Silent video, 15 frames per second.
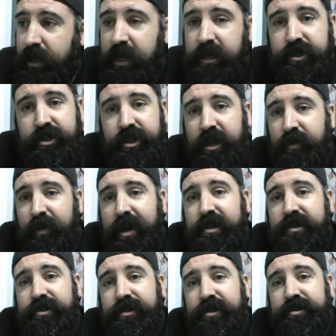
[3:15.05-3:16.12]
Each
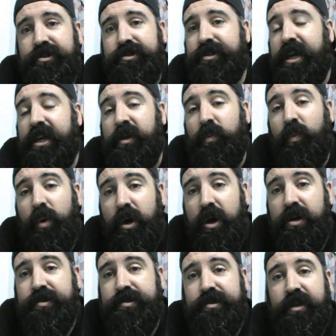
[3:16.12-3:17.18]
generation is just getting
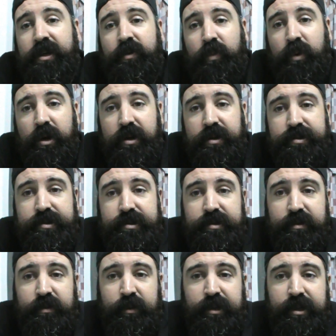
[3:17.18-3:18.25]
worse and
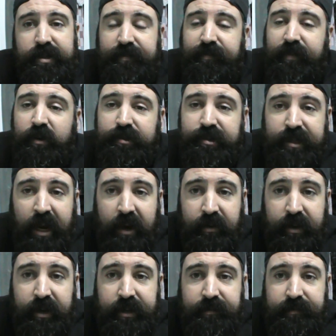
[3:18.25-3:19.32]
worse with this false
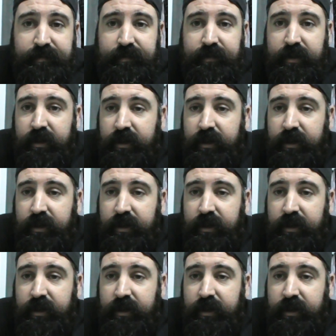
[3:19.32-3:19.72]
narrative,